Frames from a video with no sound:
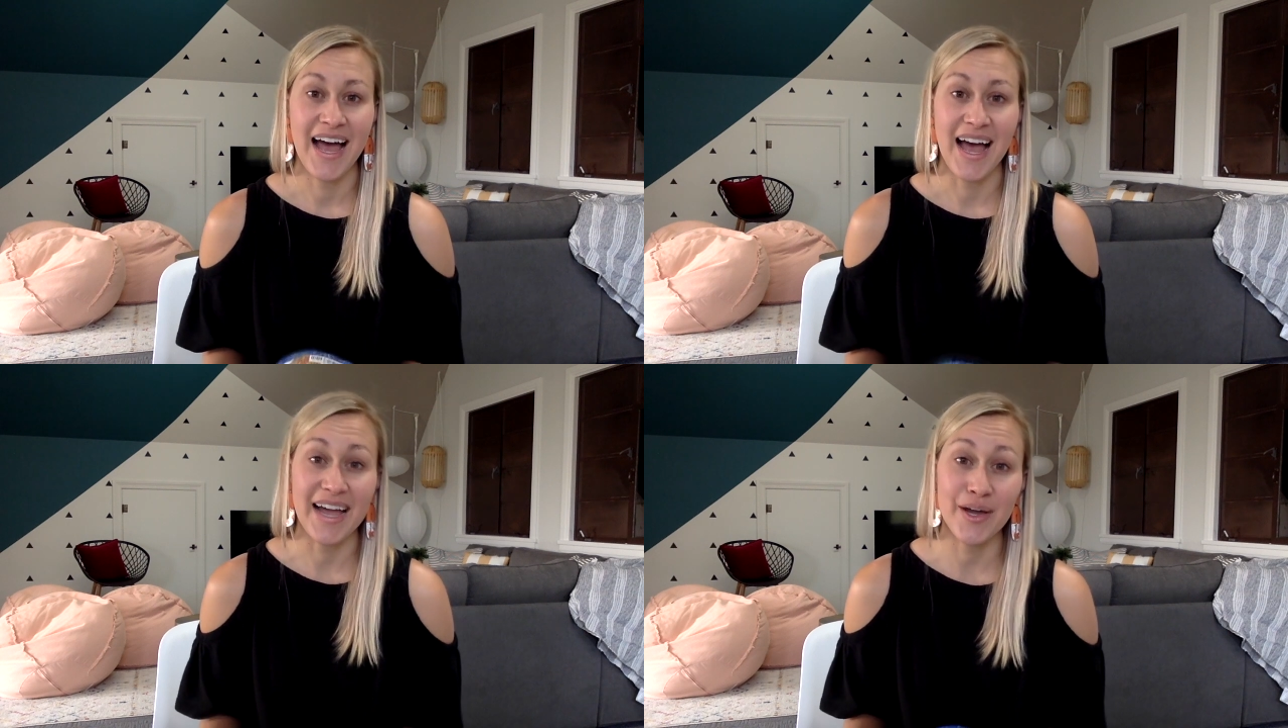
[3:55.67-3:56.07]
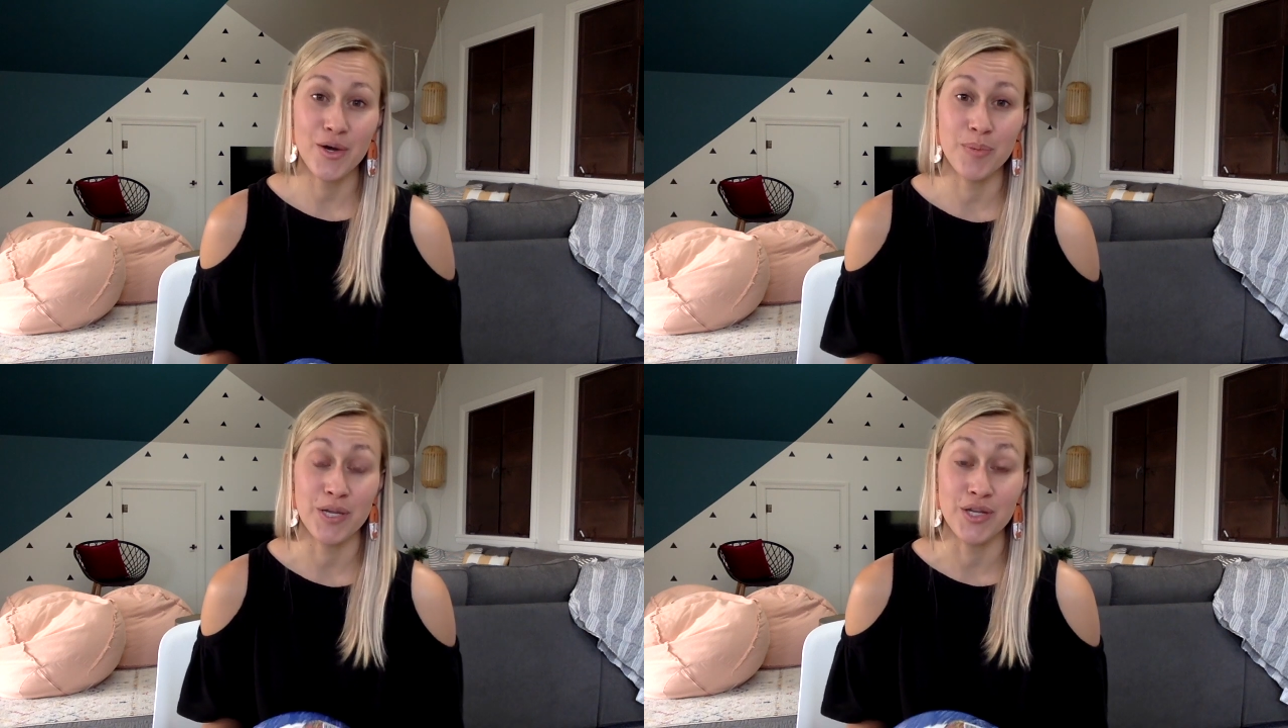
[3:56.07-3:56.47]
I
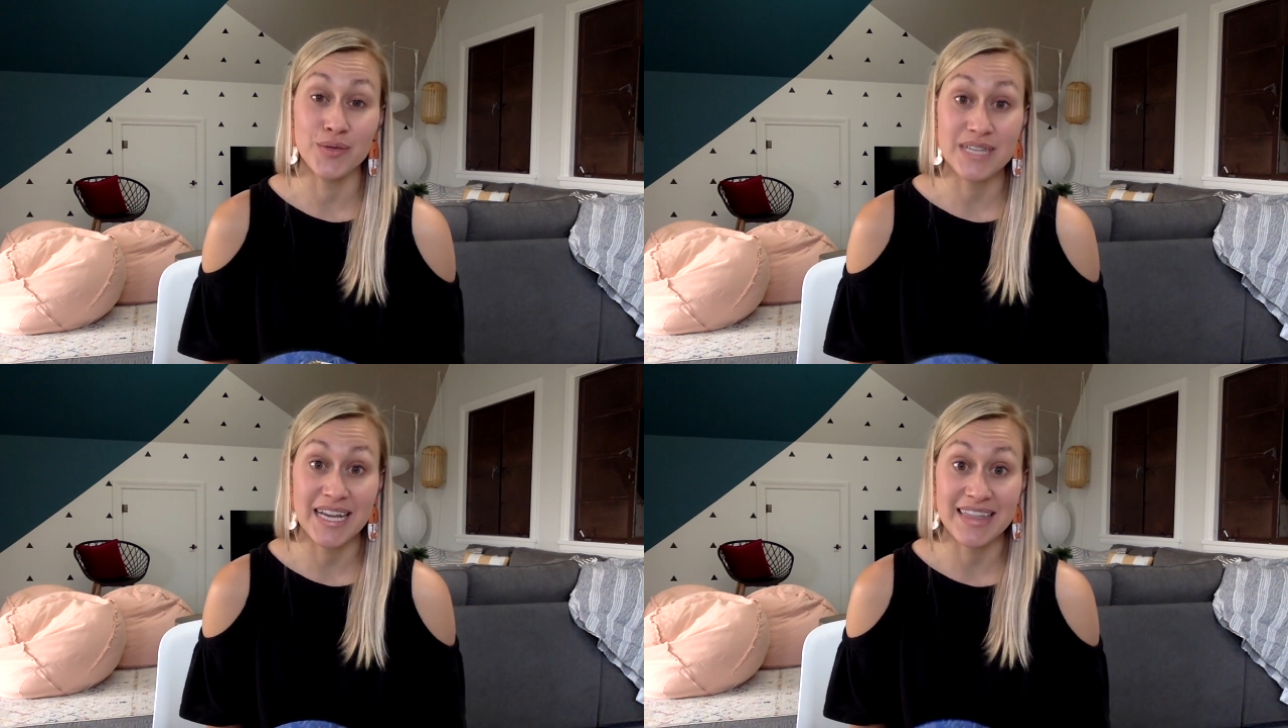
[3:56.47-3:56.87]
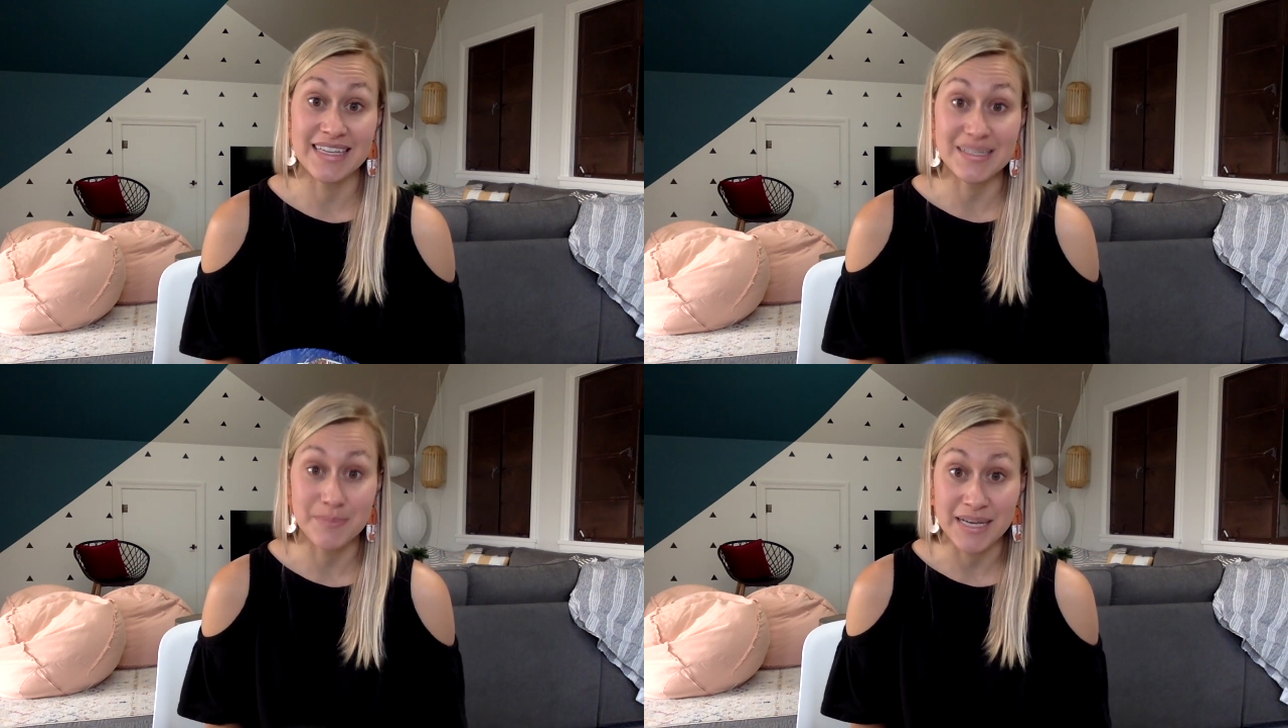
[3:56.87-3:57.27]
hope you take
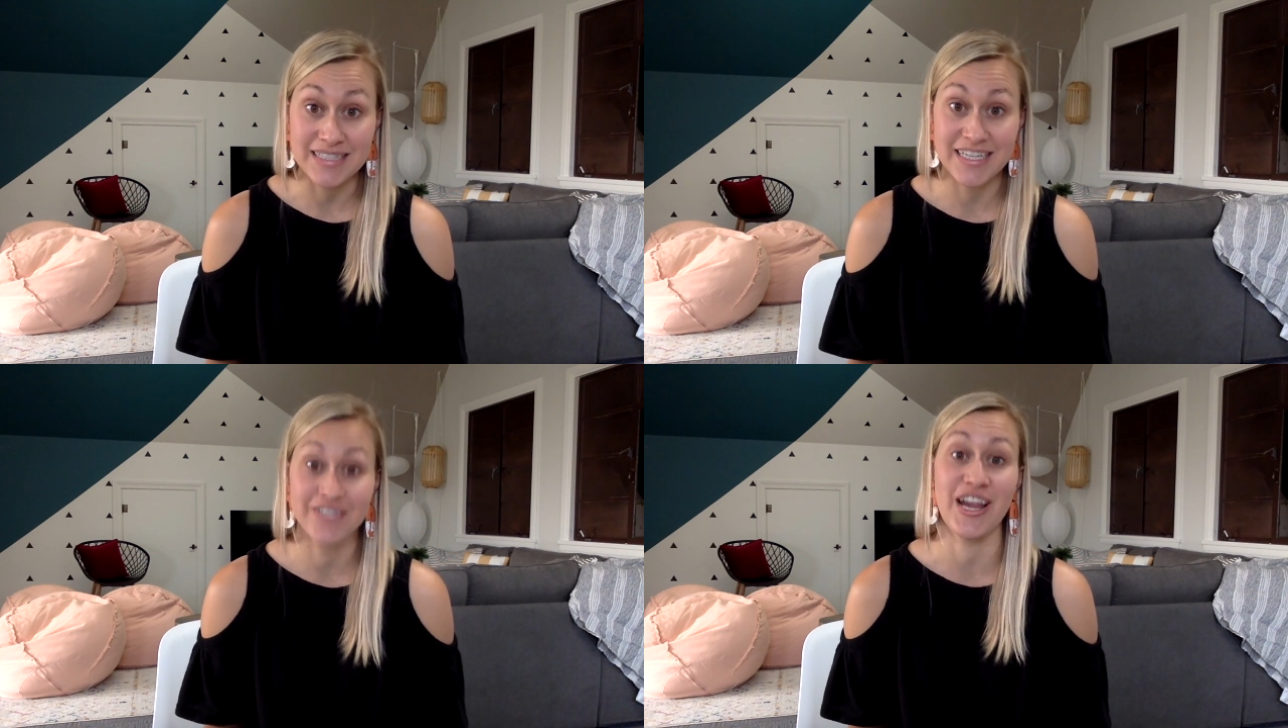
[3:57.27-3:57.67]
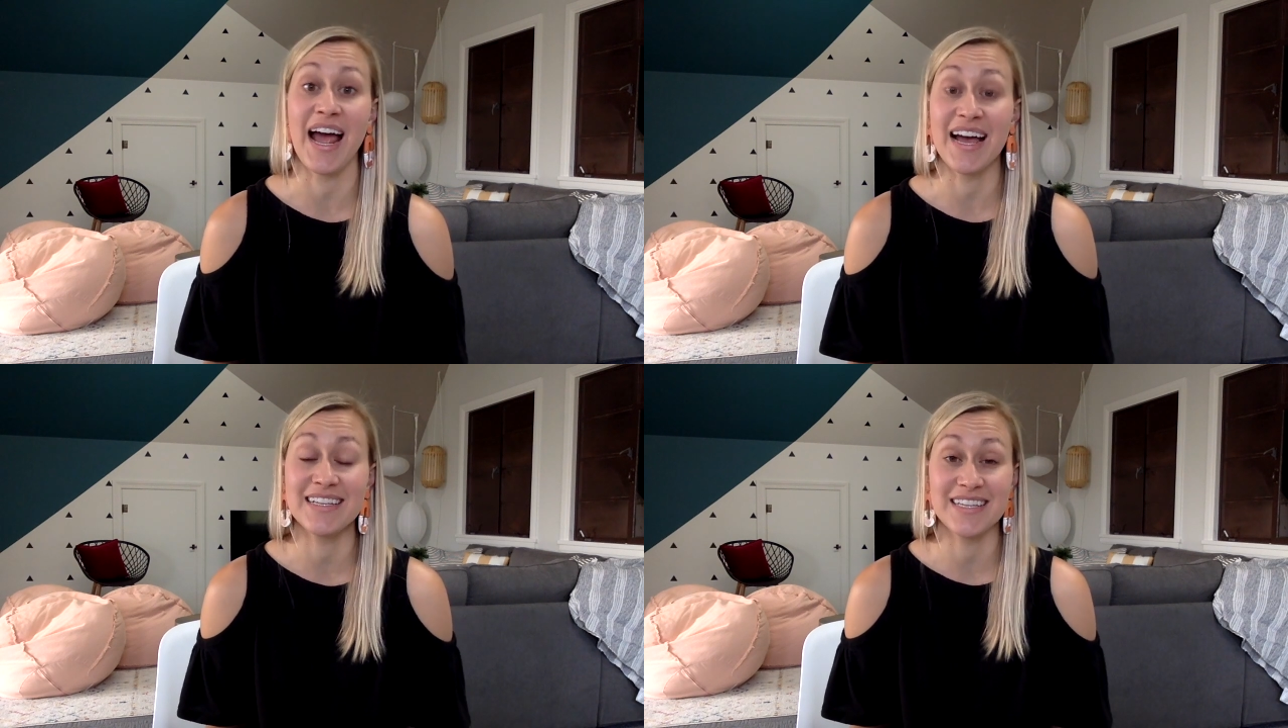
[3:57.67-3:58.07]
this message
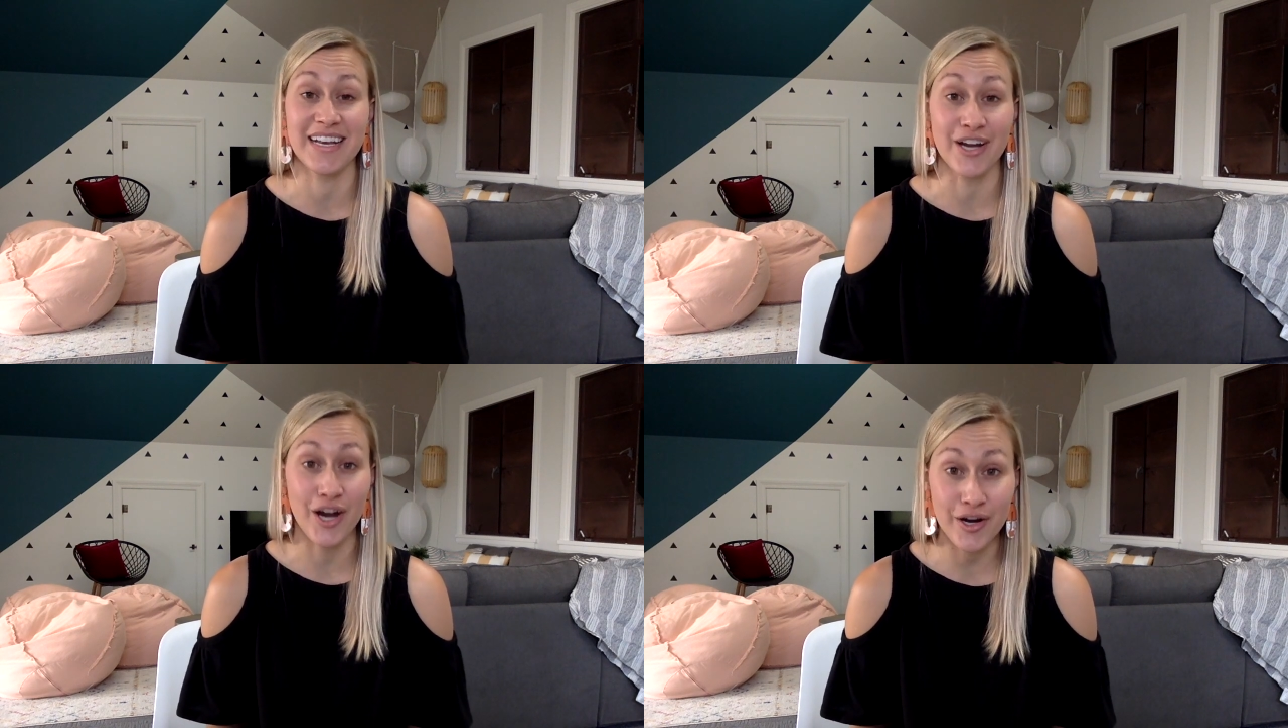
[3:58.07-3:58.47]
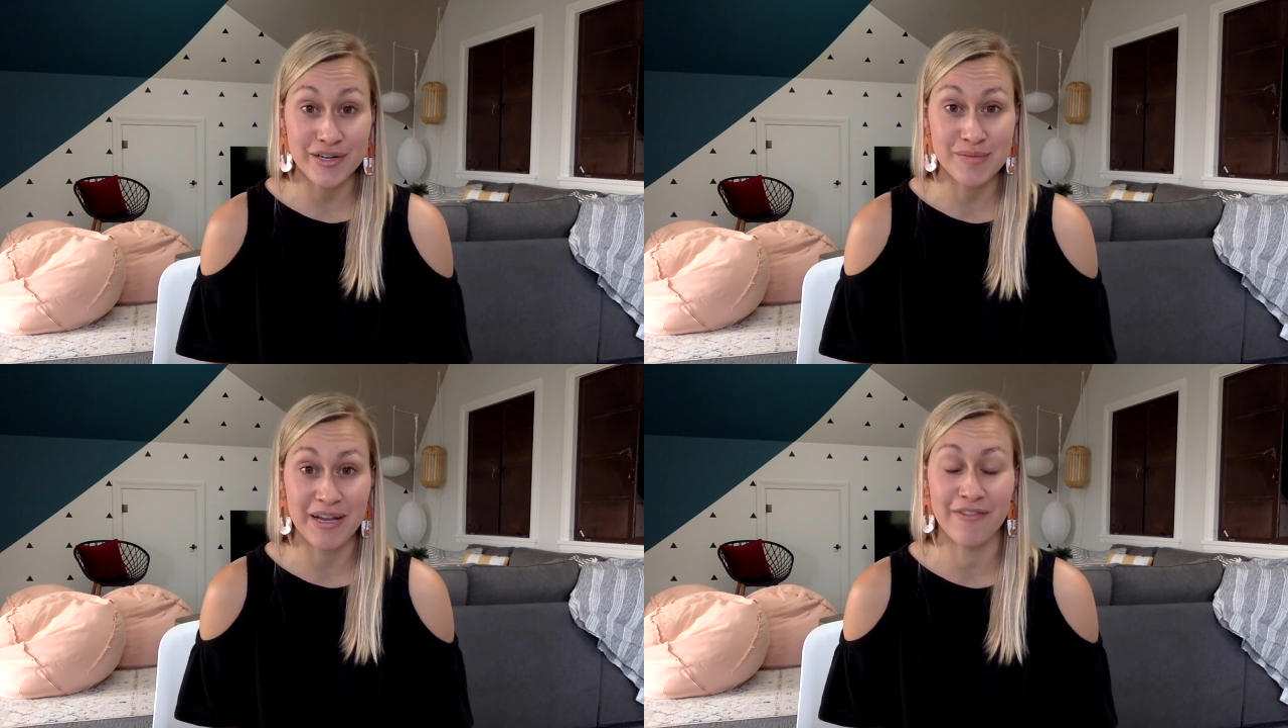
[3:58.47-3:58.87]
as an
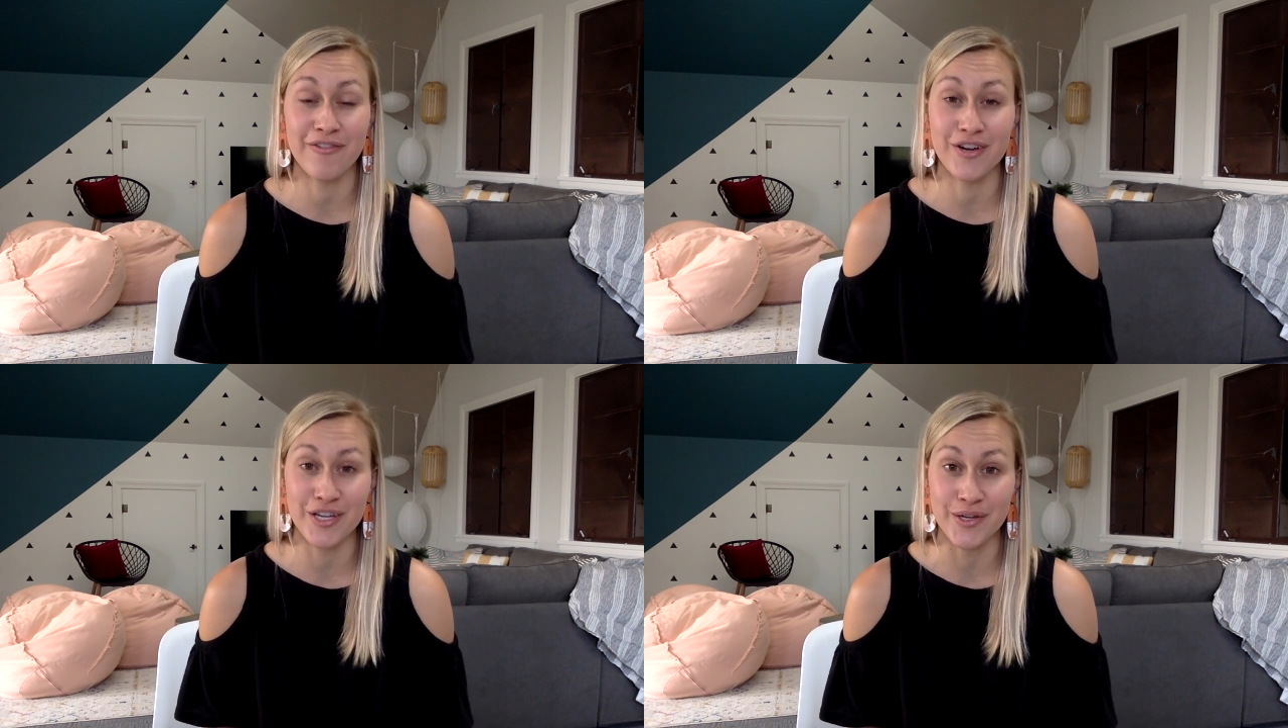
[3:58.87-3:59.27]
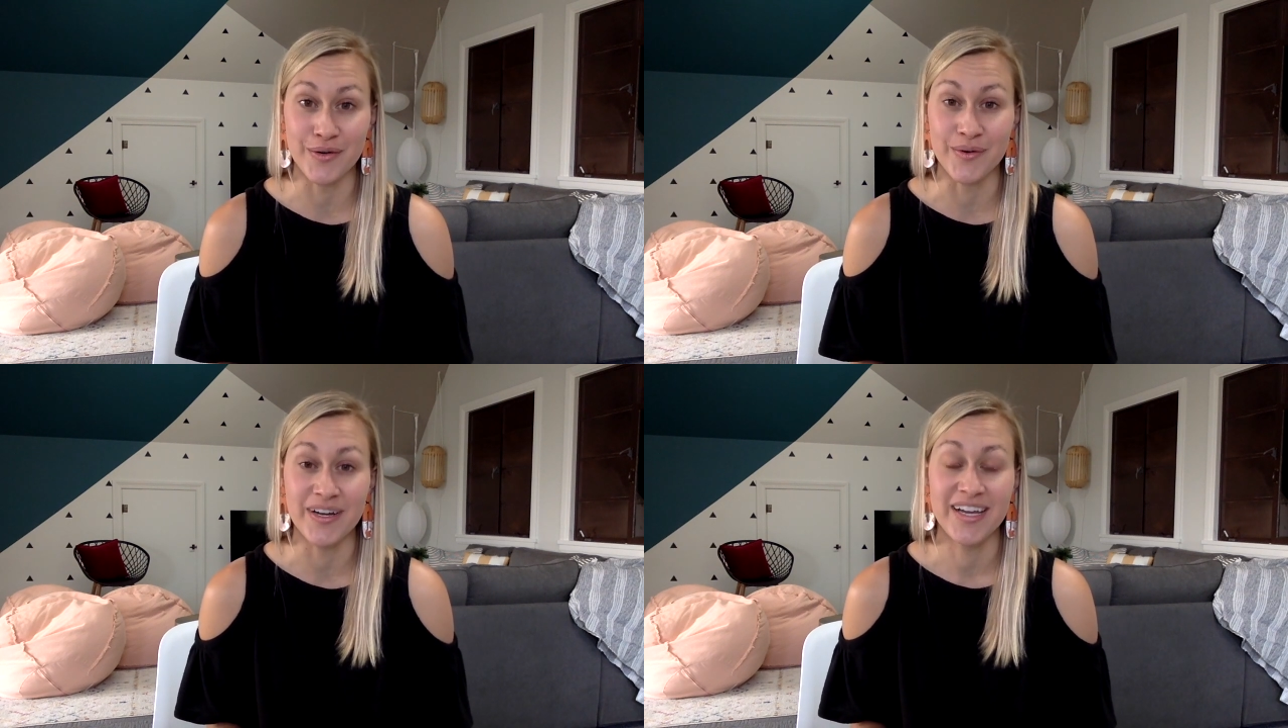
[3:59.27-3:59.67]
encouragement for
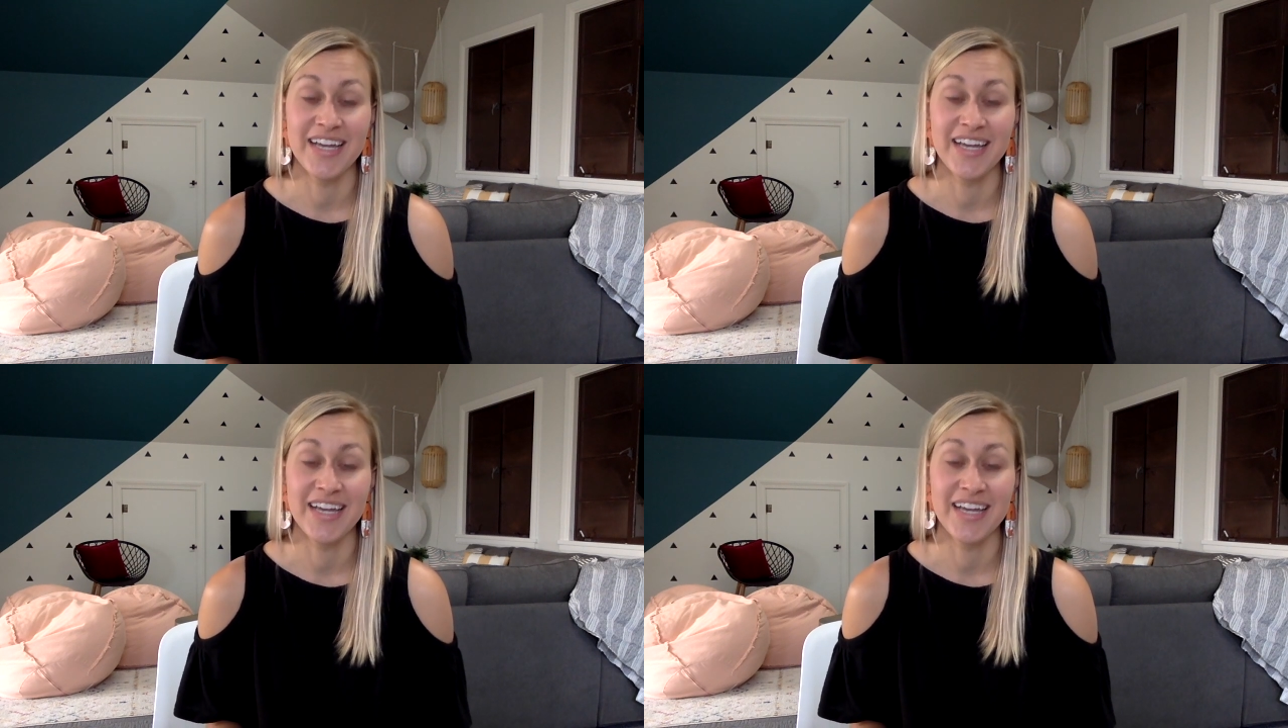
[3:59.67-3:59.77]
you